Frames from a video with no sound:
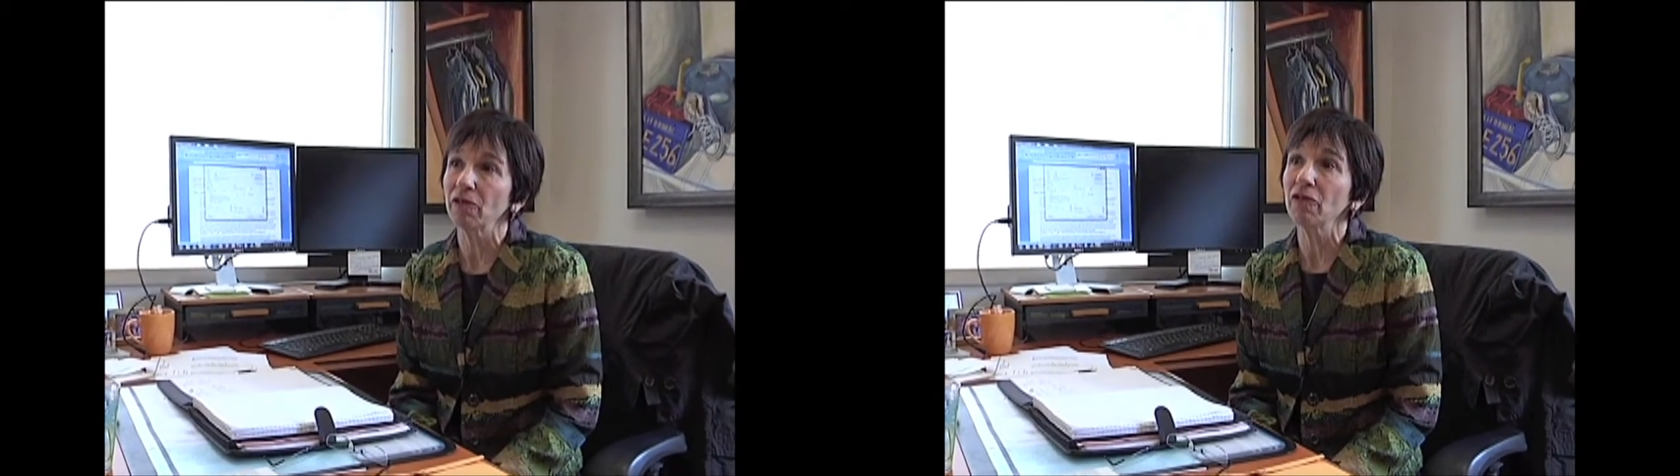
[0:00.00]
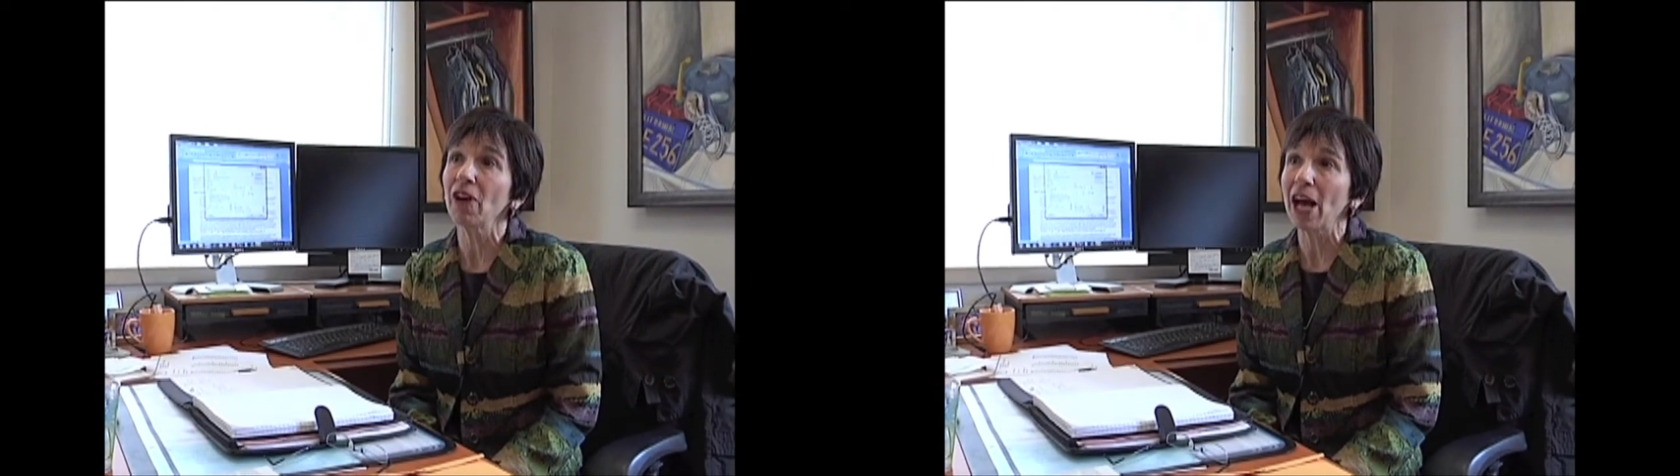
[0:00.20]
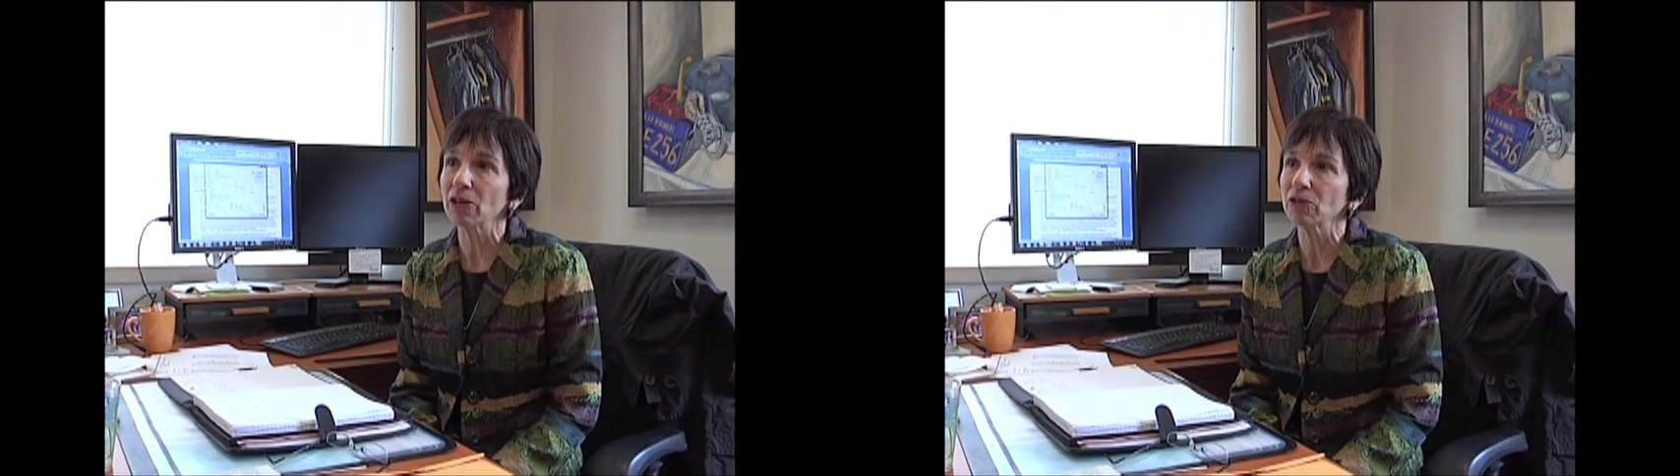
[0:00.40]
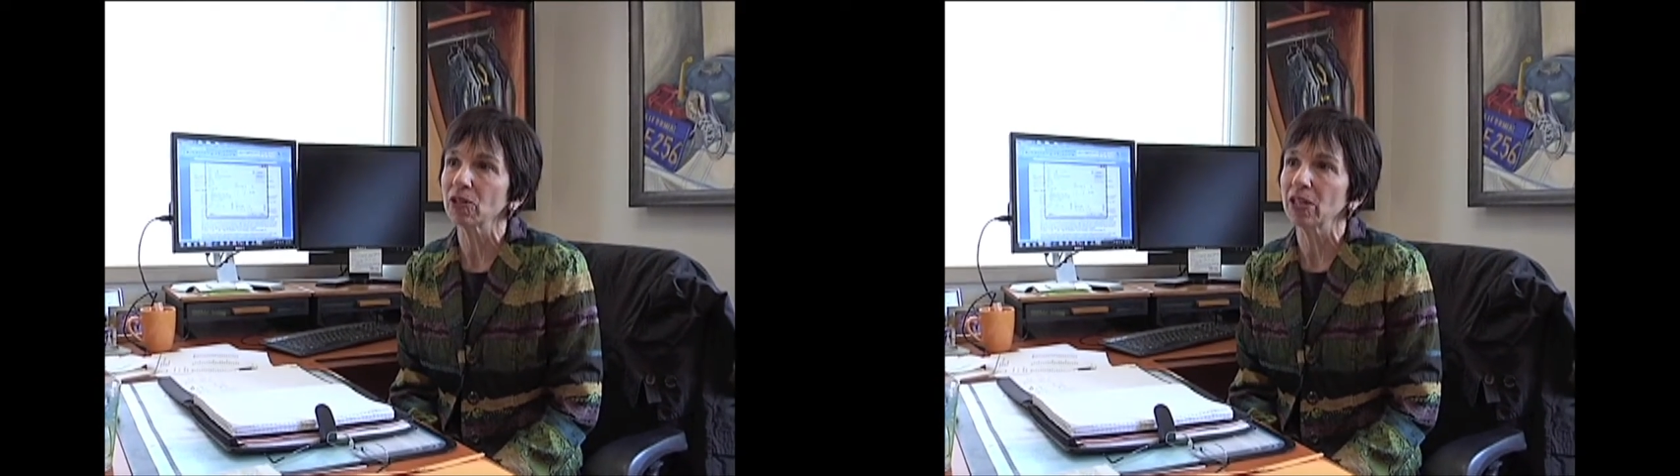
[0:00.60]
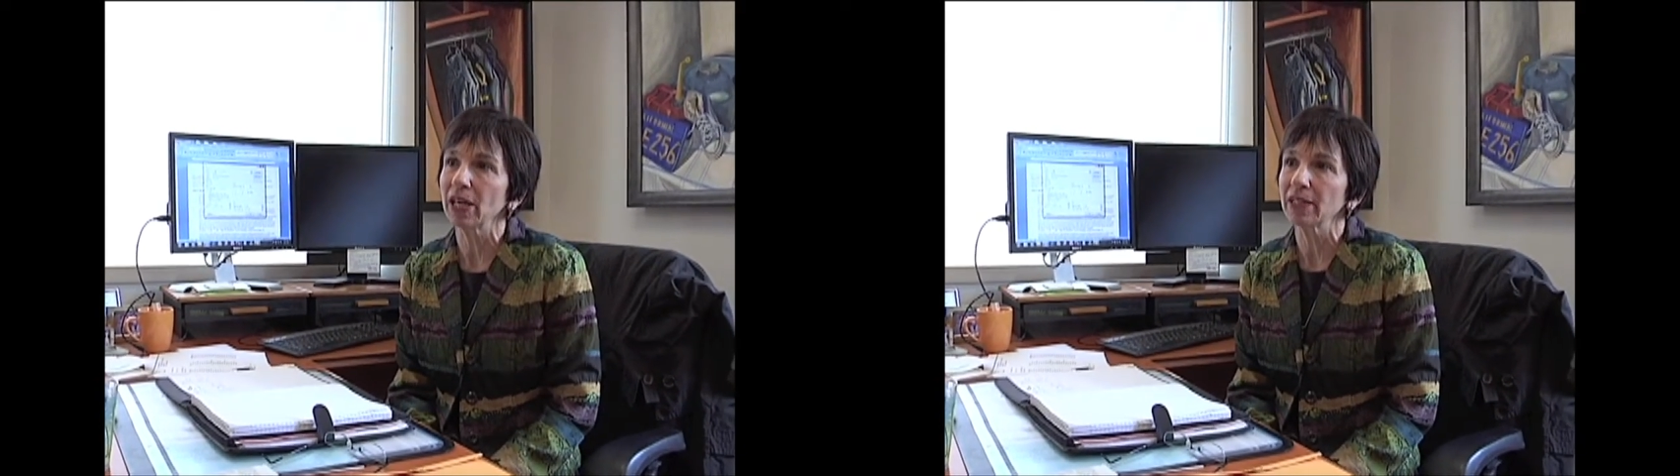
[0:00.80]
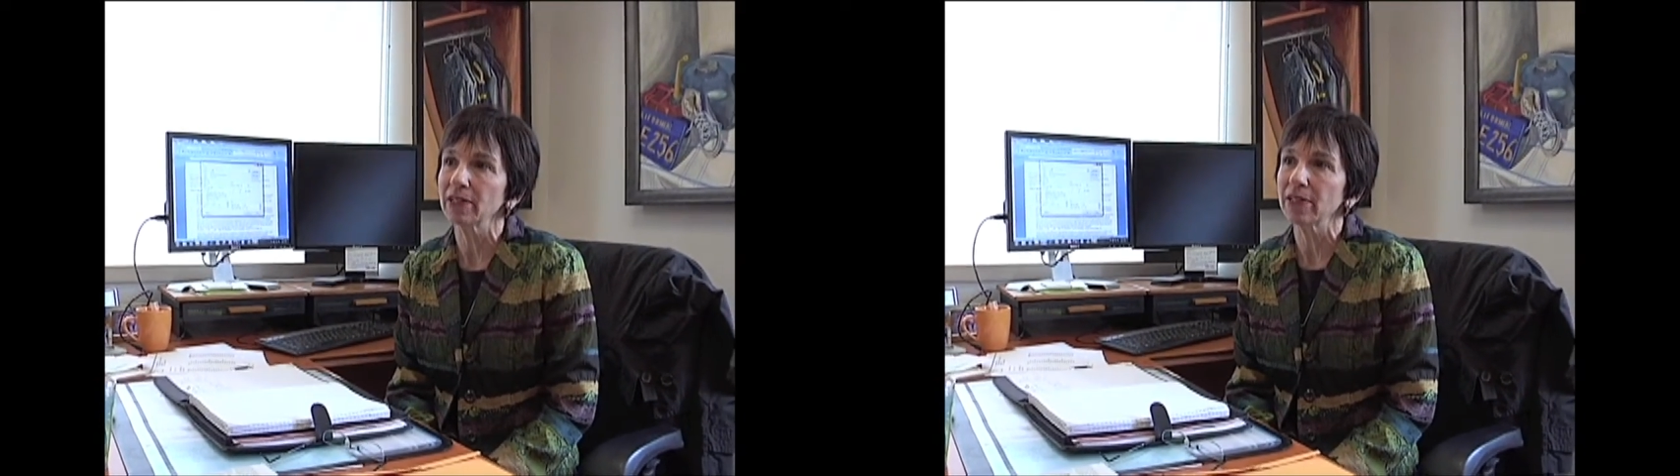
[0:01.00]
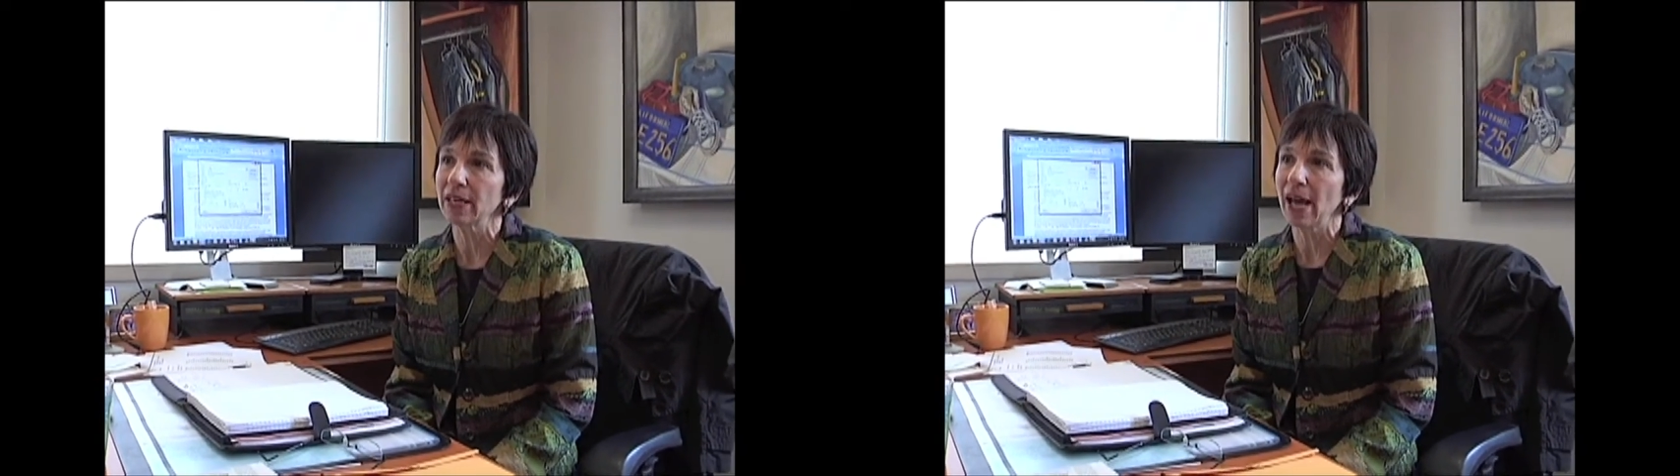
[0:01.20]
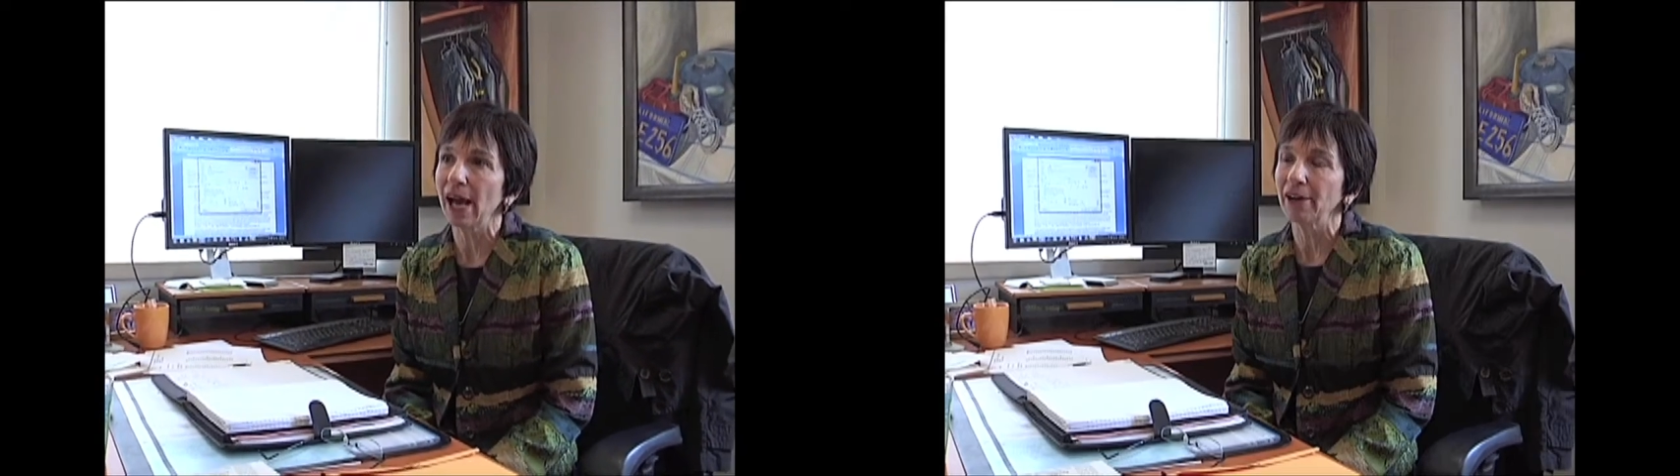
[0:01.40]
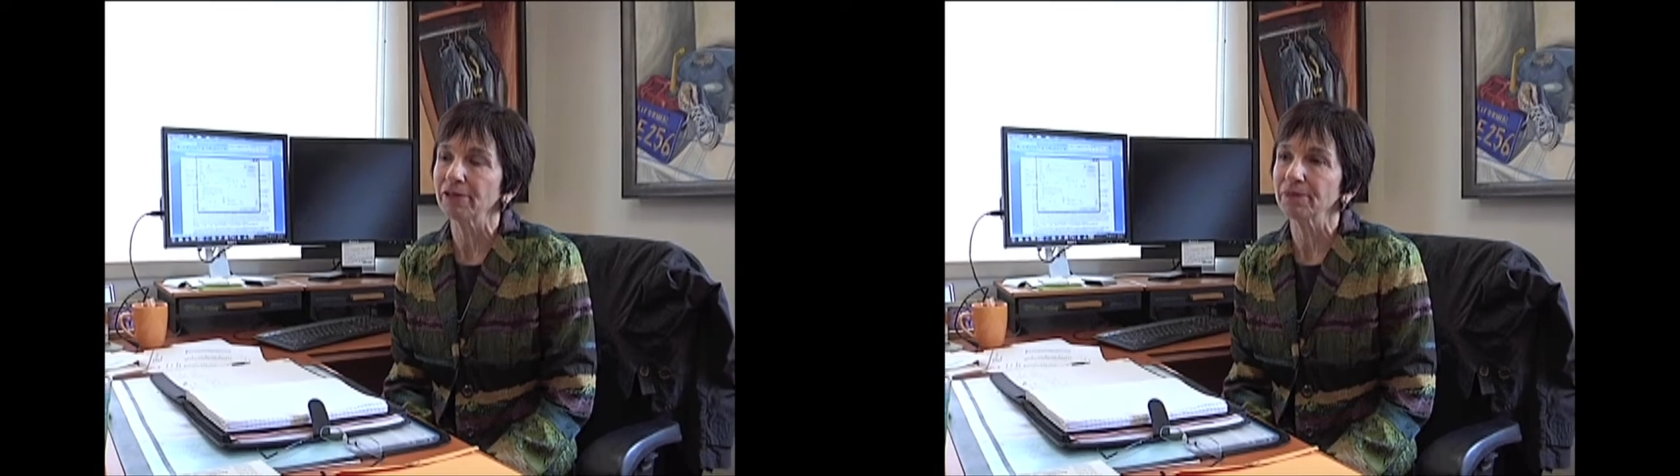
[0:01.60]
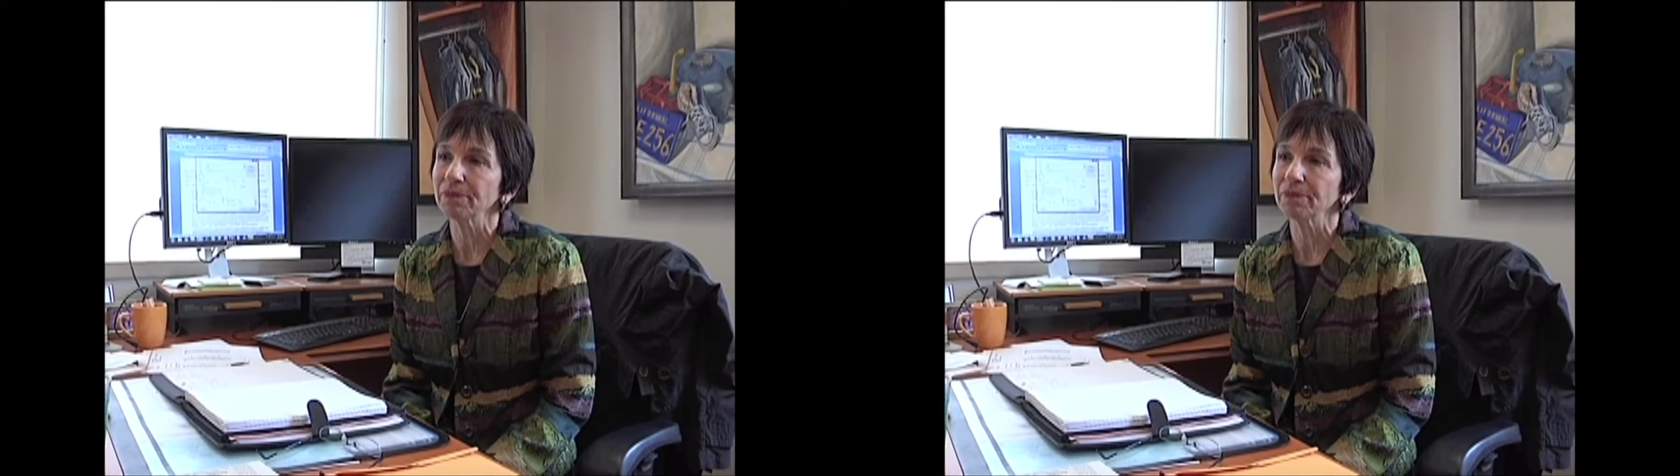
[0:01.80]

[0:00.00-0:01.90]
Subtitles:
faculty and staff,